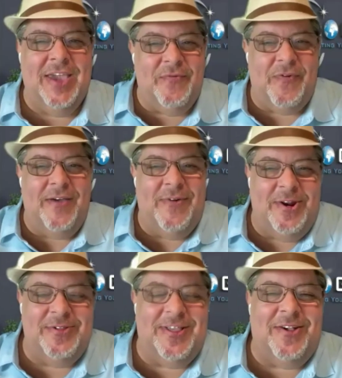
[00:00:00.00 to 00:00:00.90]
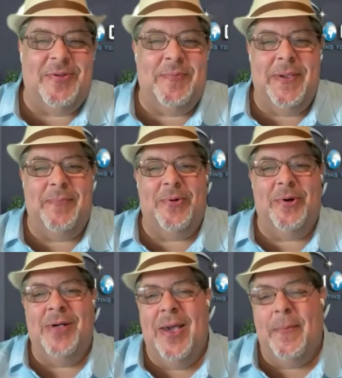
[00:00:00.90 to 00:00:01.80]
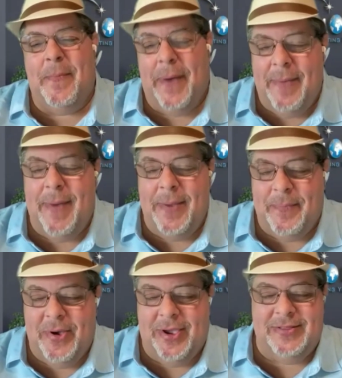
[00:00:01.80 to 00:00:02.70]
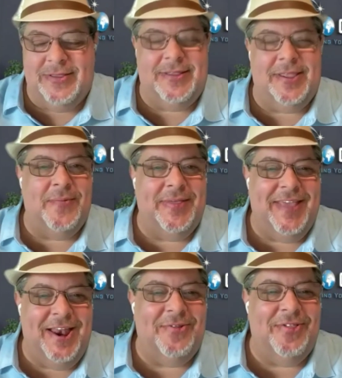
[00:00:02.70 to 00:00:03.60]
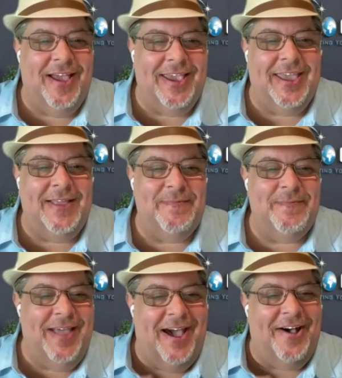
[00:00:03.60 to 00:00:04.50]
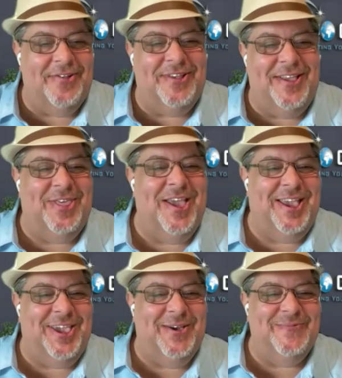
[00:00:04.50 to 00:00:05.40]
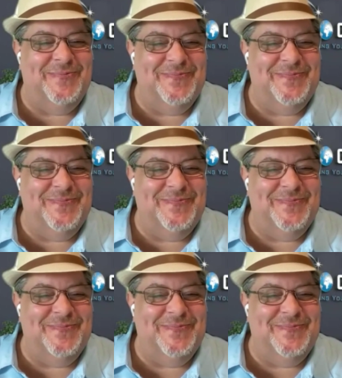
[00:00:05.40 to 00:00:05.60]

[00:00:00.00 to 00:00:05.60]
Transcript: get five hundred thousand people buy my book to tell me they don't like it, mm. I'll say thank you.